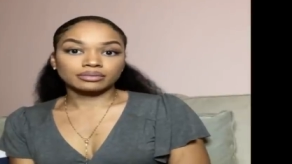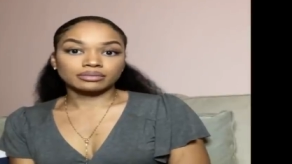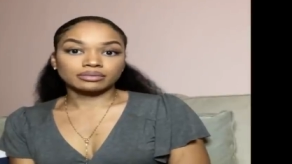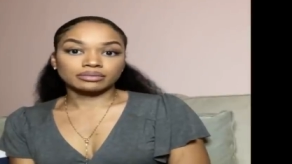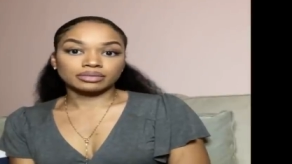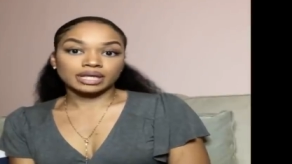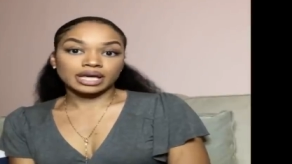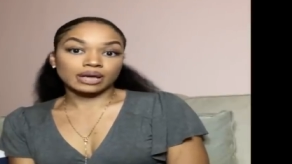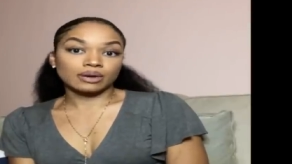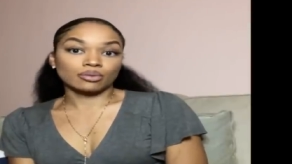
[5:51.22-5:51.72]

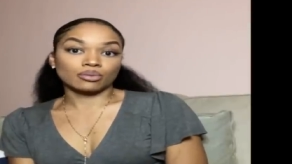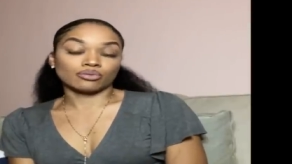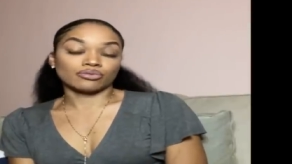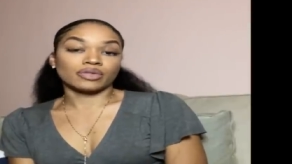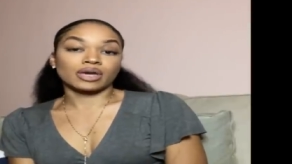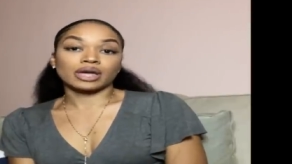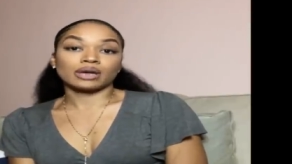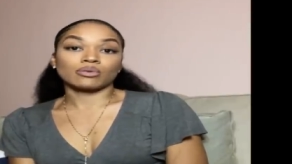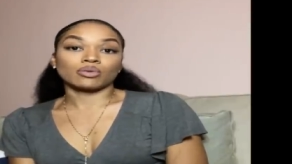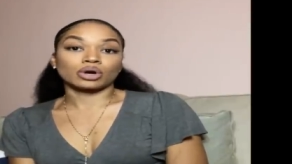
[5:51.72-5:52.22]
They
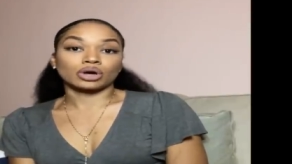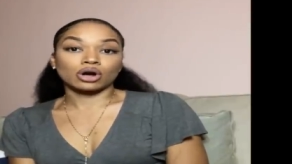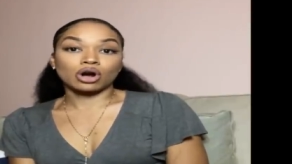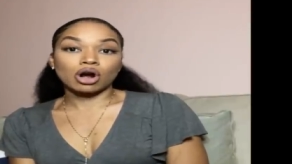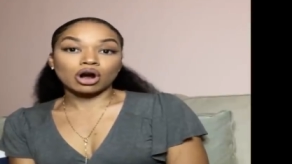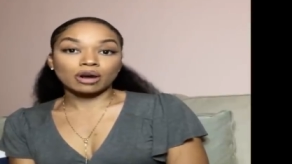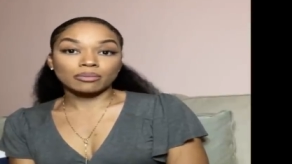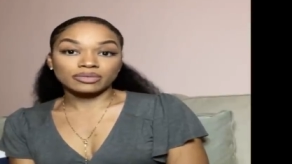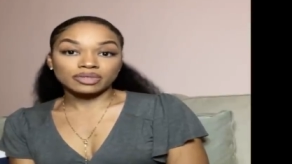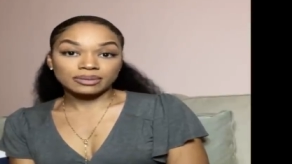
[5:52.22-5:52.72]
want to
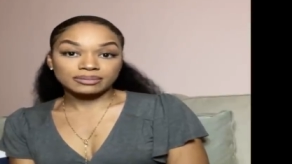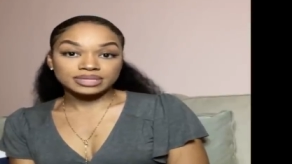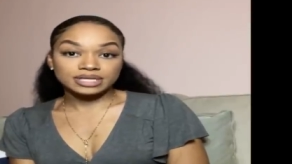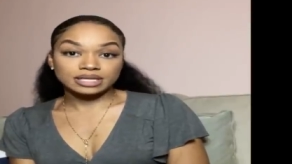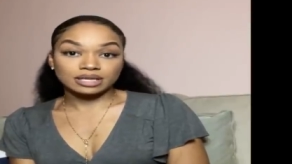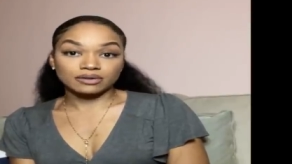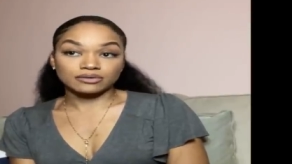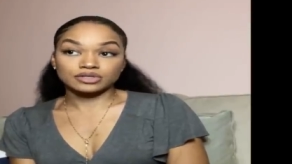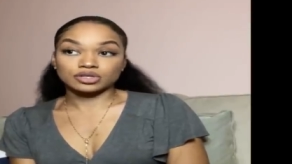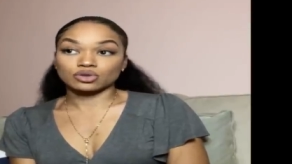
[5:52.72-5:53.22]
harm
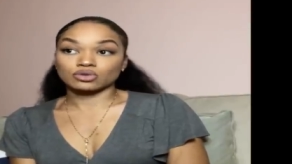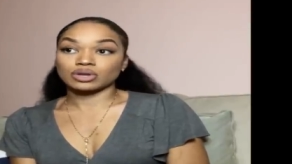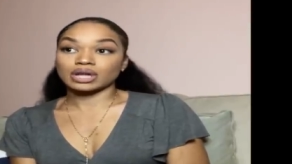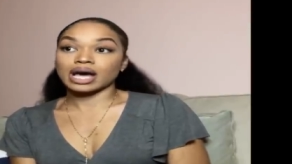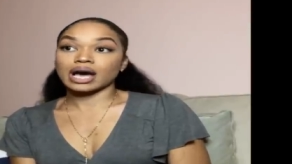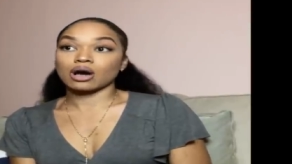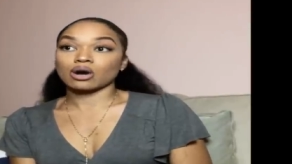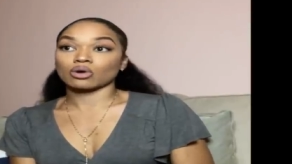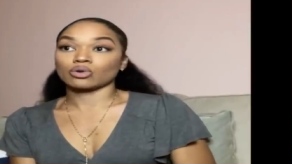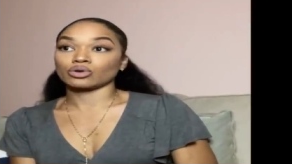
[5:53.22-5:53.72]
themselves. So
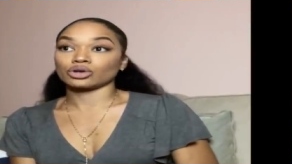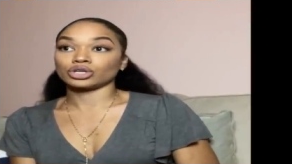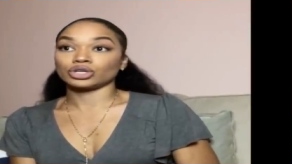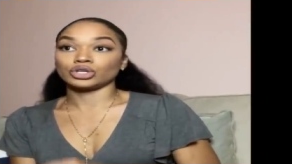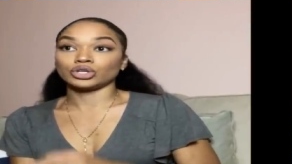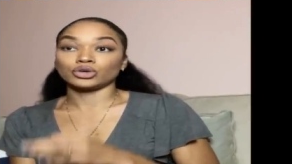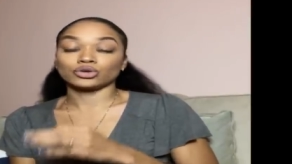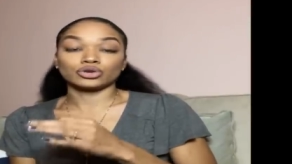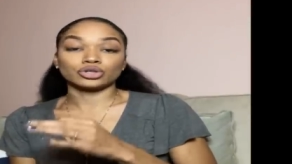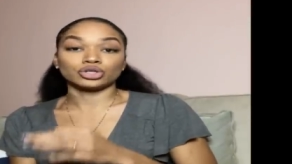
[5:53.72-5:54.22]
now
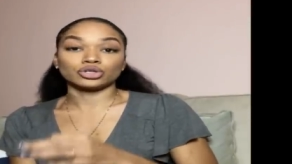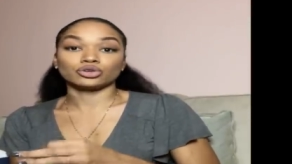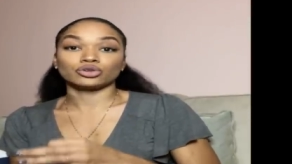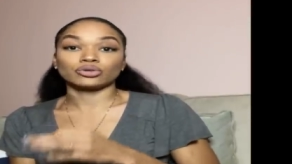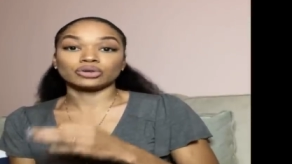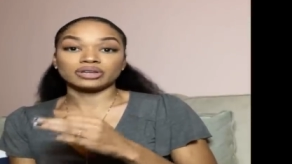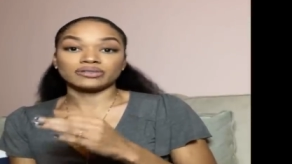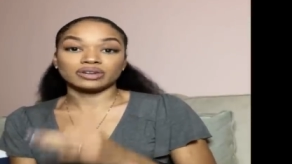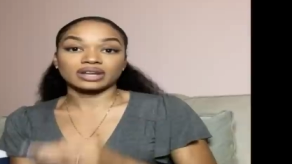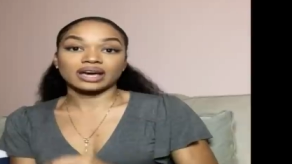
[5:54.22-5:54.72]
you
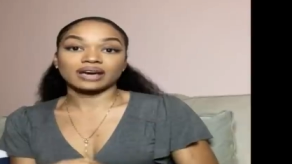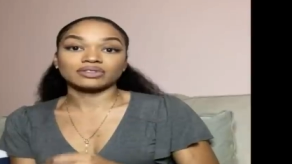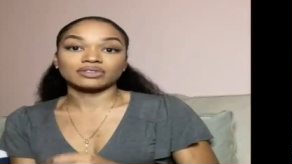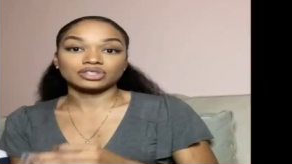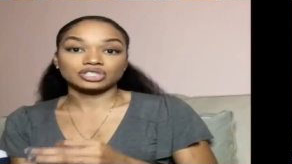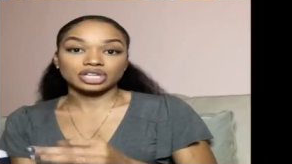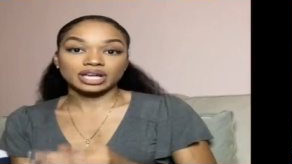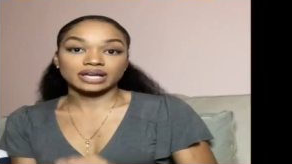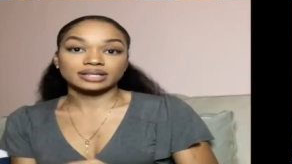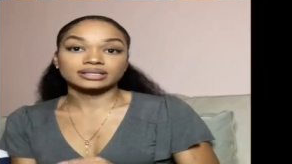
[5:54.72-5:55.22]
don't even have the
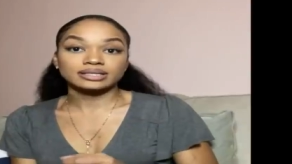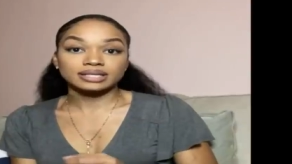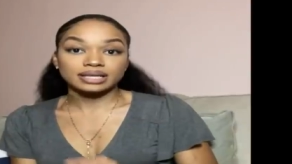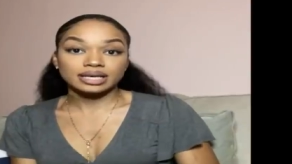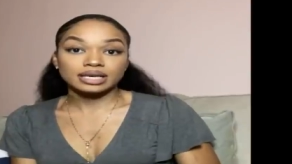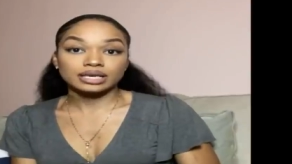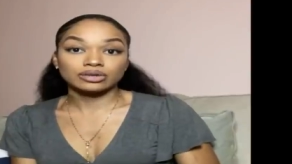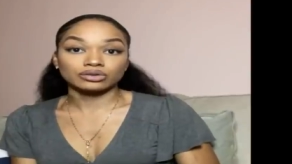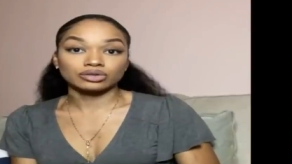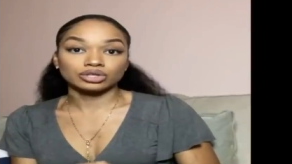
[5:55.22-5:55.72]
chance to
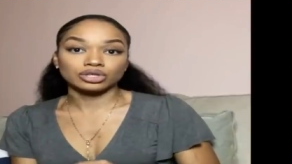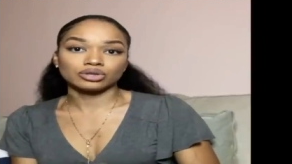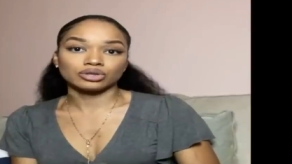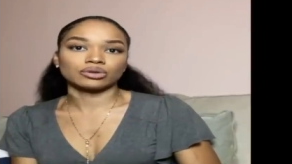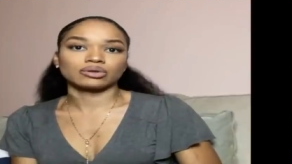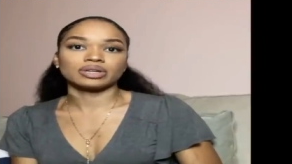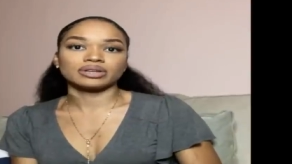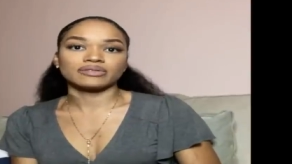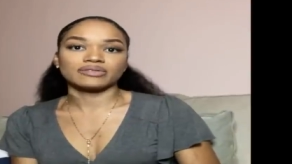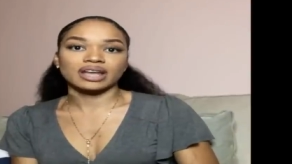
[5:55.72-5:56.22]
heal. You
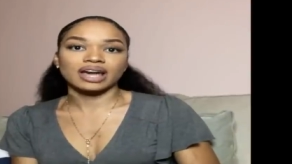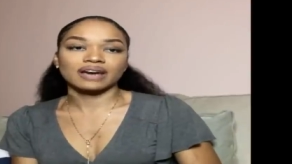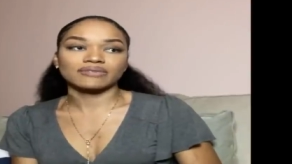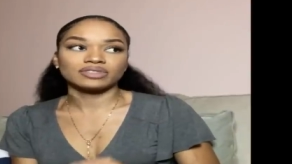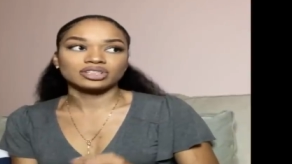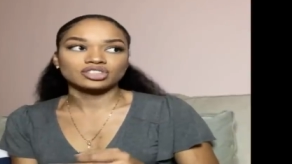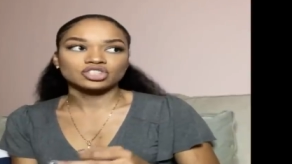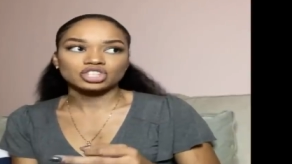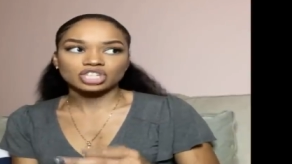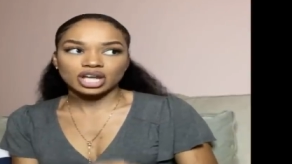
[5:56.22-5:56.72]
don't even
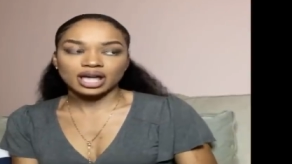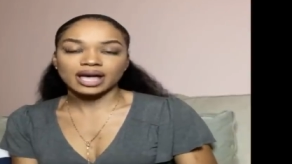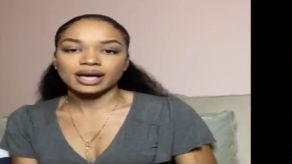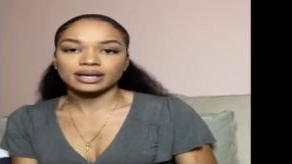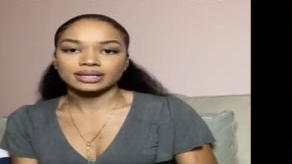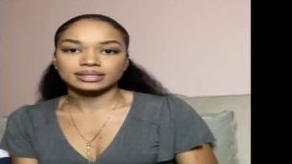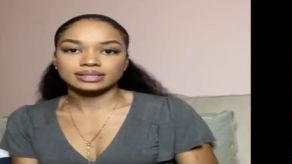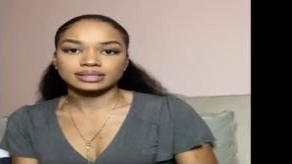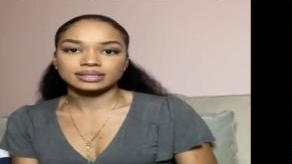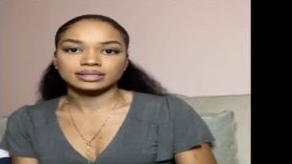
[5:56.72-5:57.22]
have the
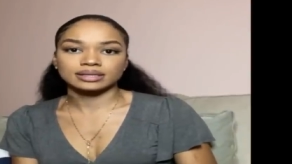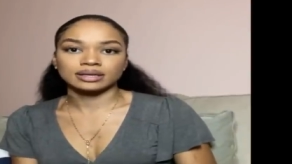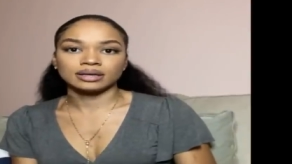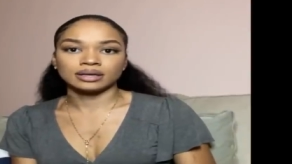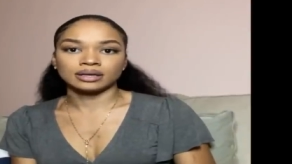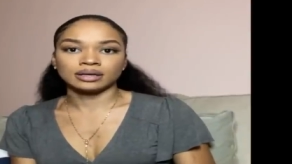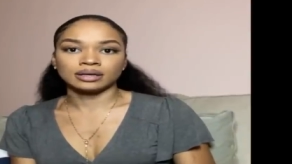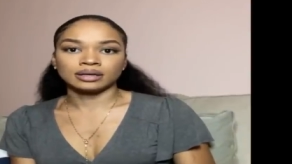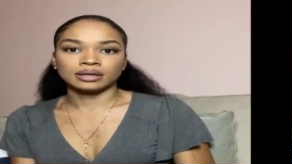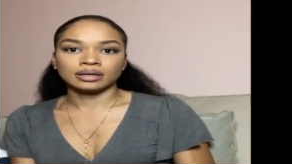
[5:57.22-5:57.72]
chance
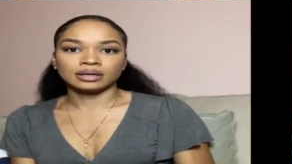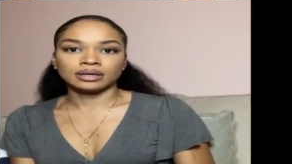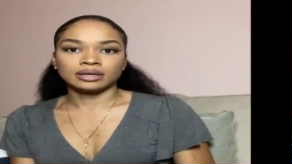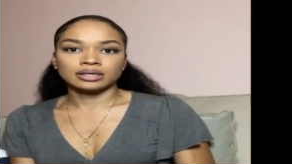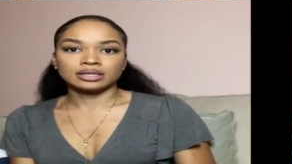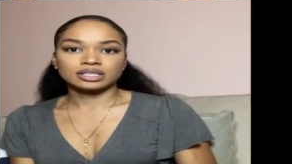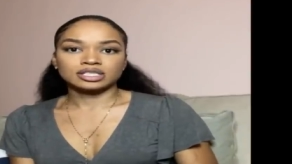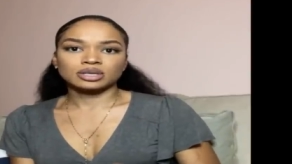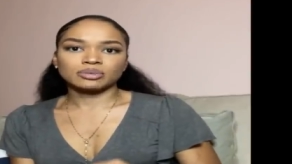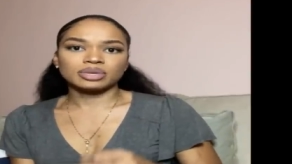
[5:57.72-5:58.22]

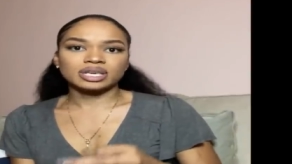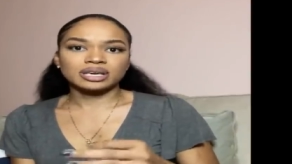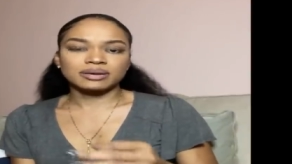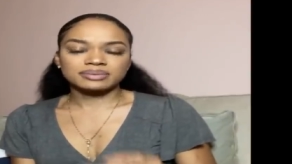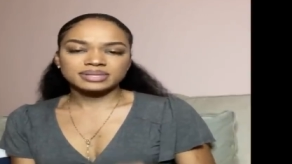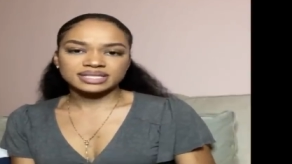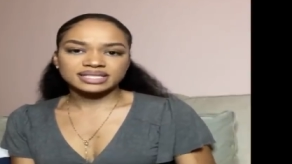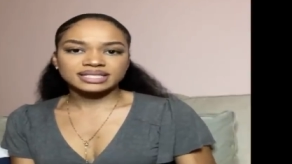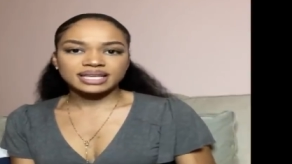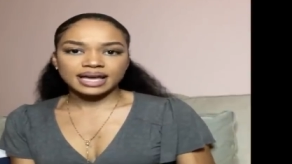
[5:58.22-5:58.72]
to be
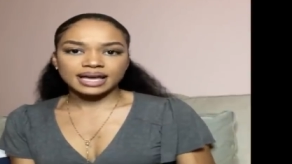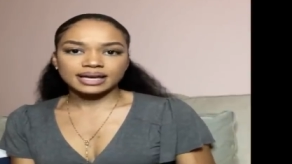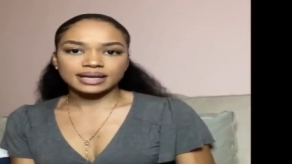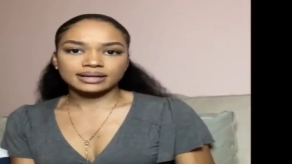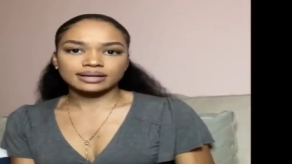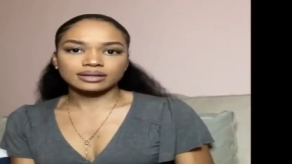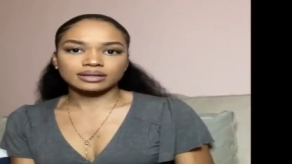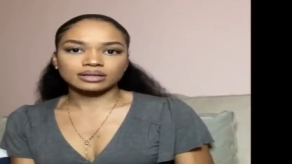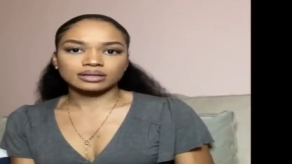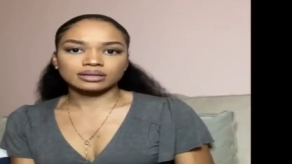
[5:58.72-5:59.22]

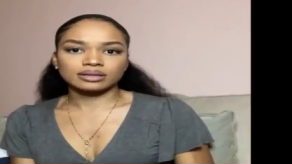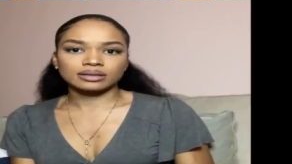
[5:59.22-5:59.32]
upset.